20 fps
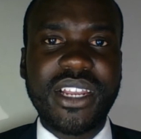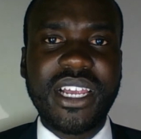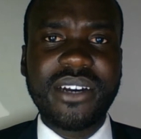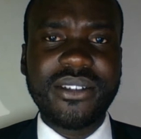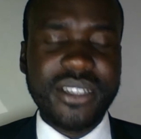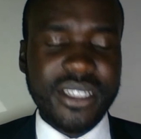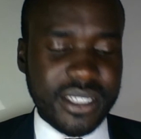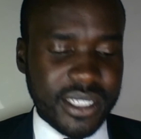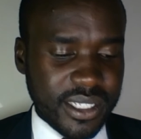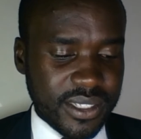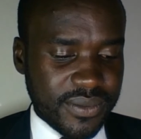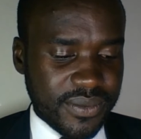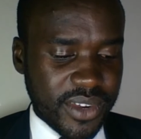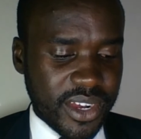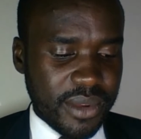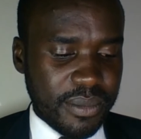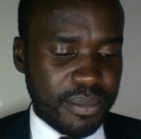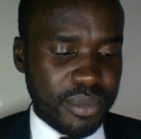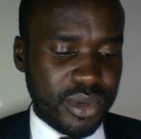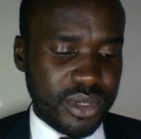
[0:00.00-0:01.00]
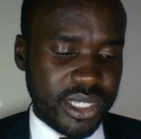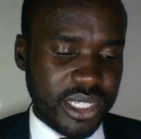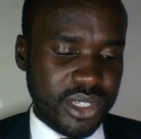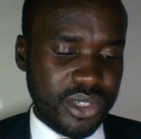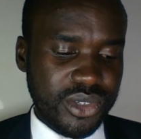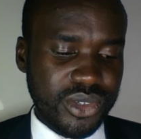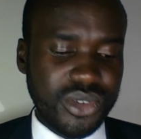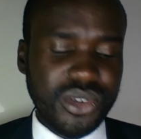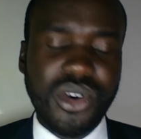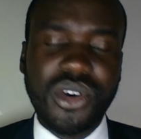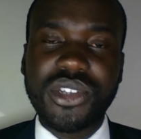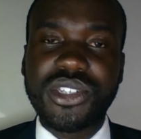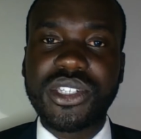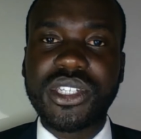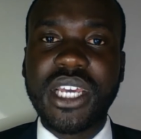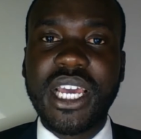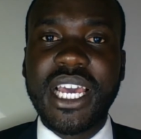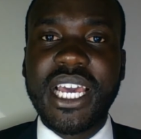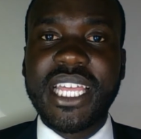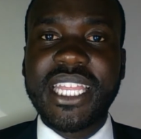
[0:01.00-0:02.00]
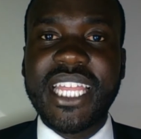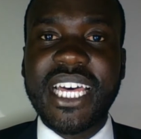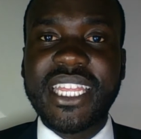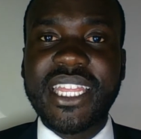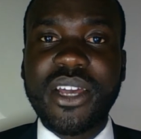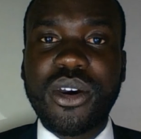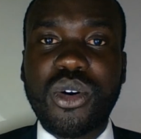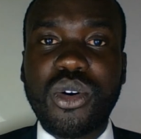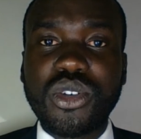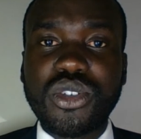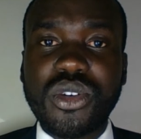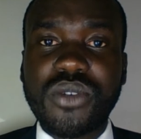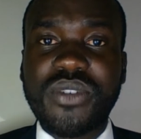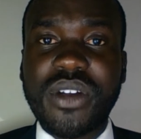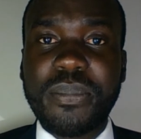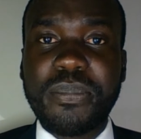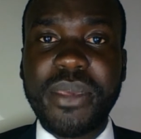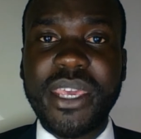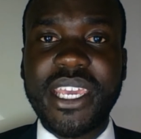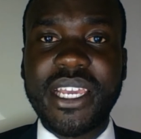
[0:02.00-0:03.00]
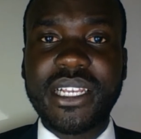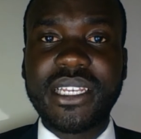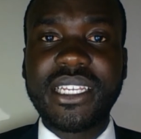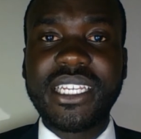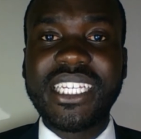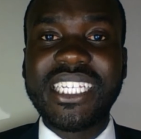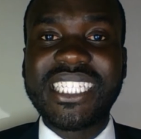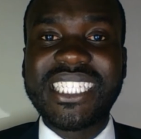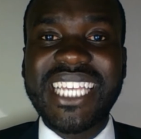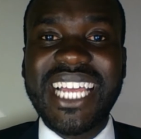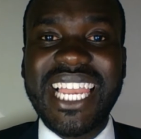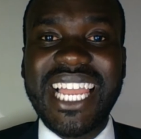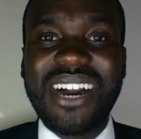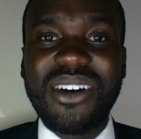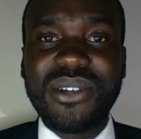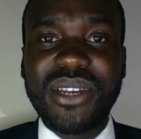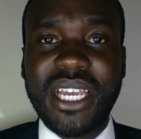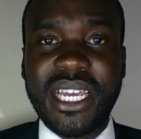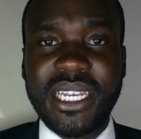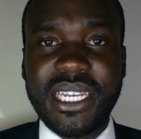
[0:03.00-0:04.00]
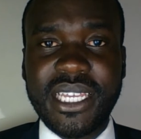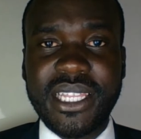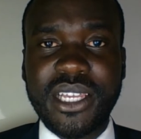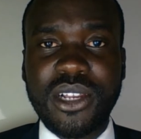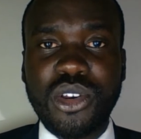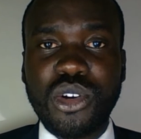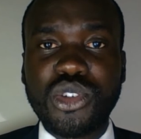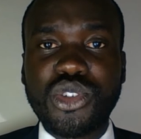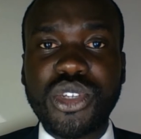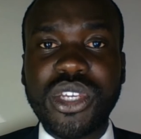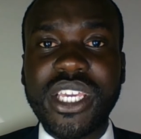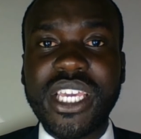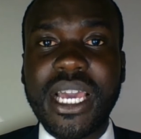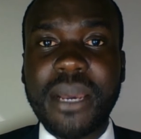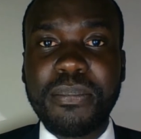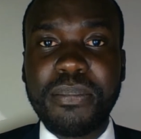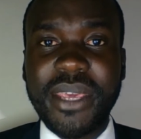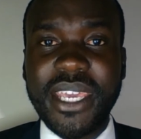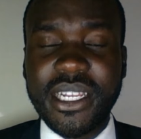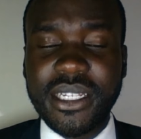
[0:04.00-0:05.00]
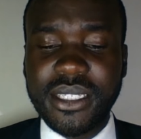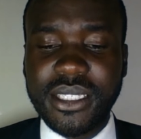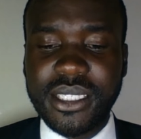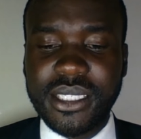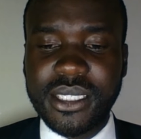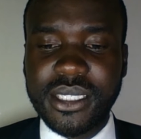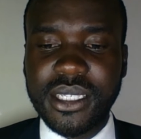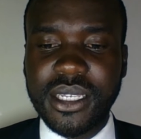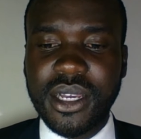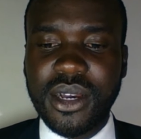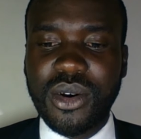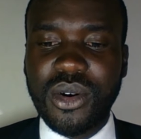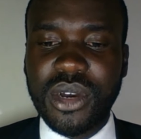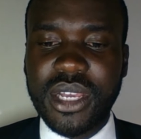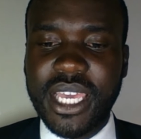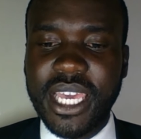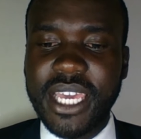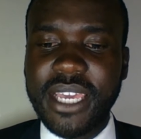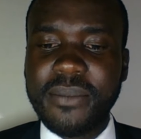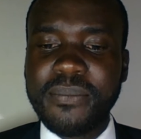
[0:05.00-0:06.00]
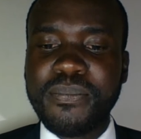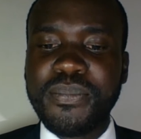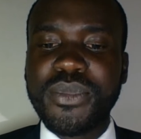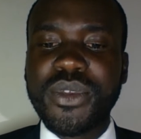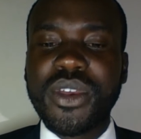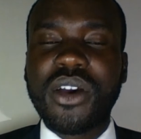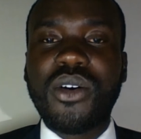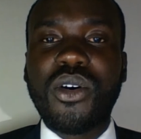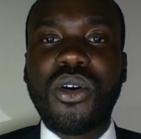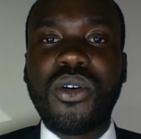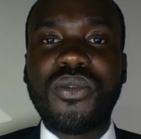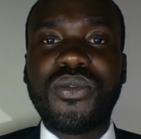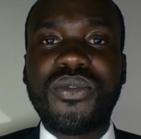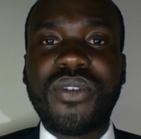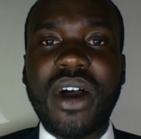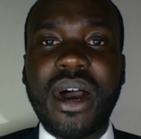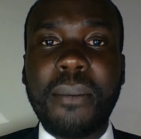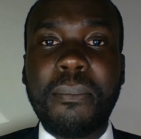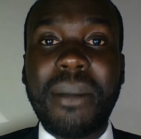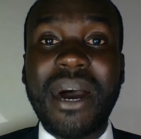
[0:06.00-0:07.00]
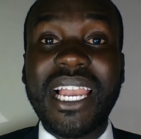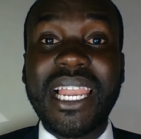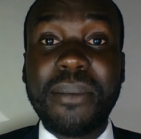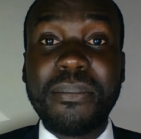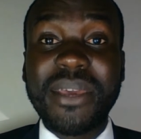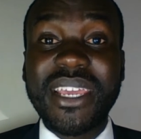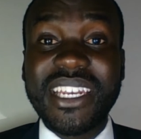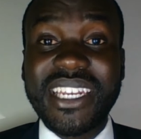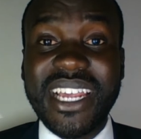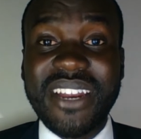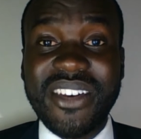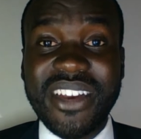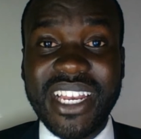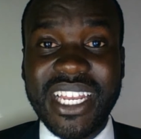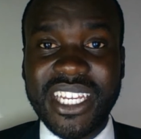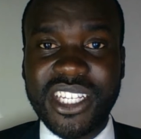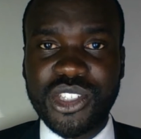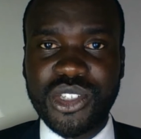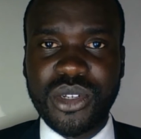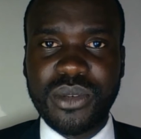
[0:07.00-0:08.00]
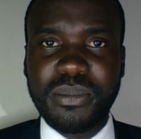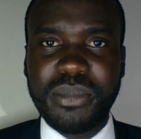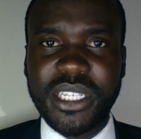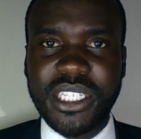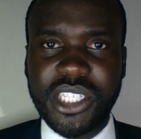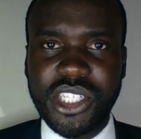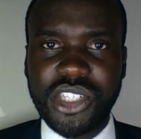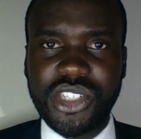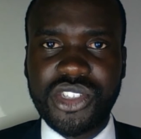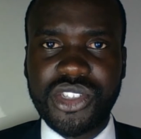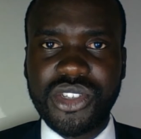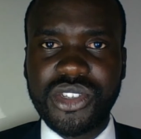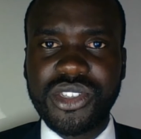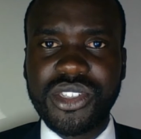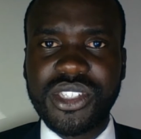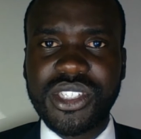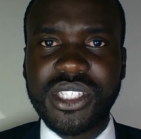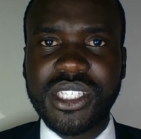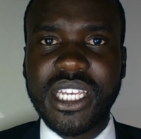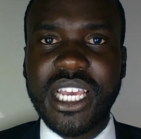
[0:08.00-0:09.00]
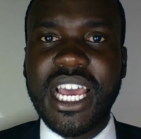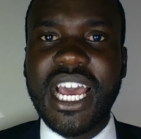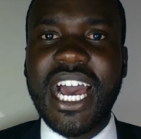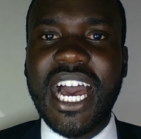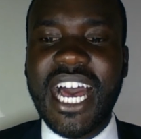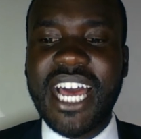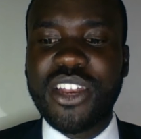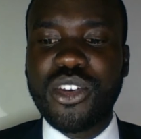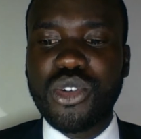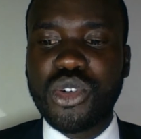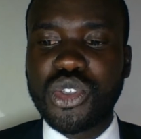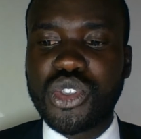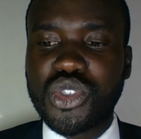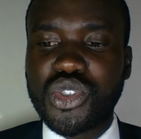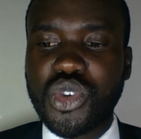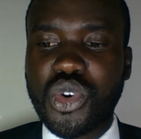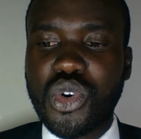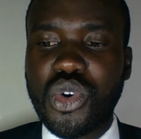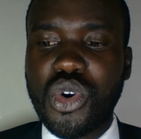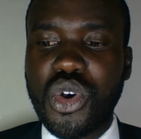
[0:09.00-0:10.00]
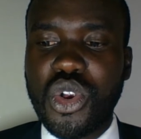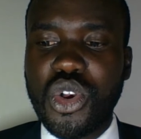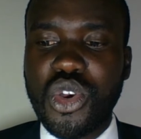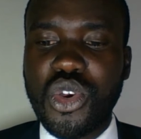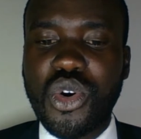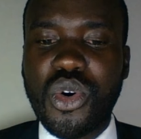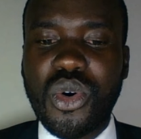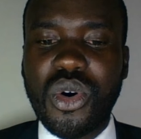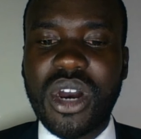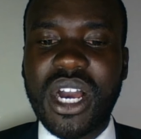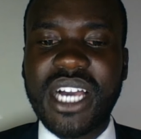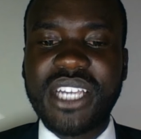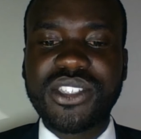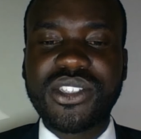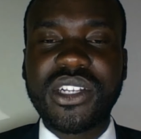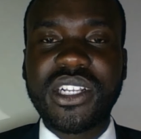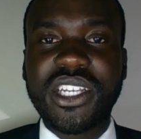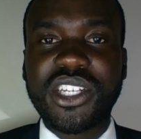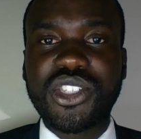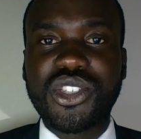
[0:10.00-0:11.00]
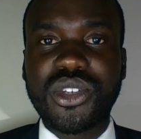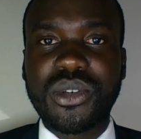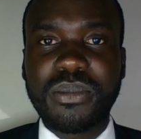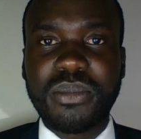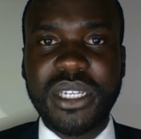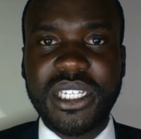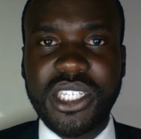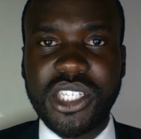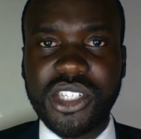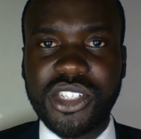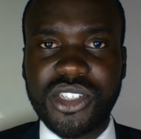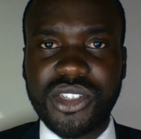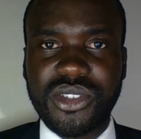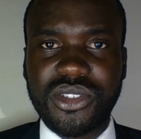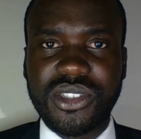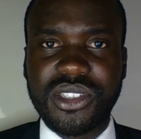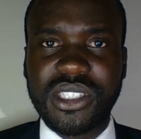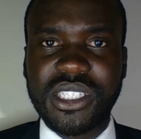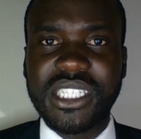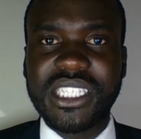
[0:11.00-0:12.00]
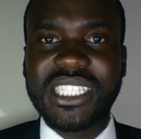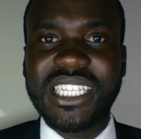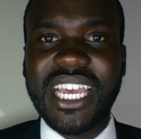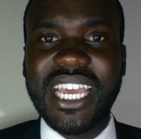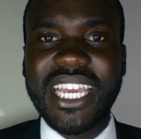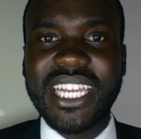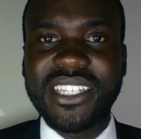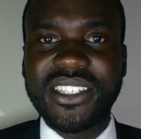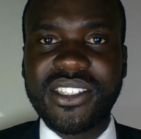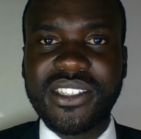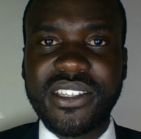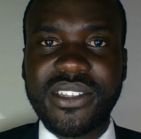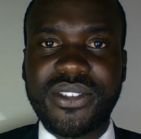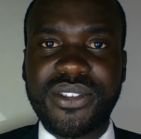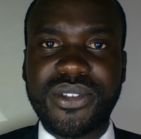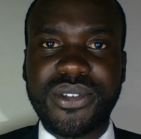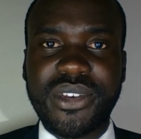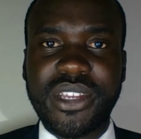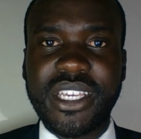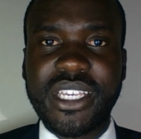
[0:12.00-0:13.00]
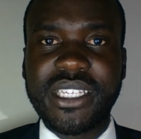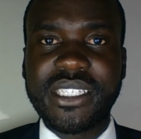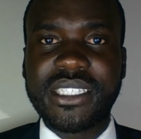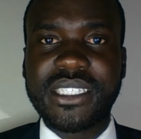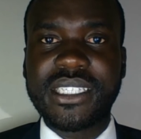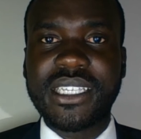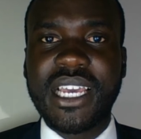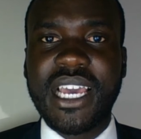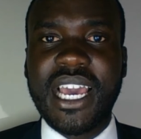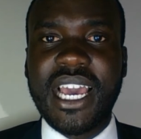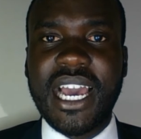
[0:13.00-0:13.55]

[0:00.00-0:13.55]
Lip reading: Now, this is very important to note that the Court of Appeal is allowed under the law to hear appeals, okay, of parliamentary election petitions and also local council election petitions. These are LC3s,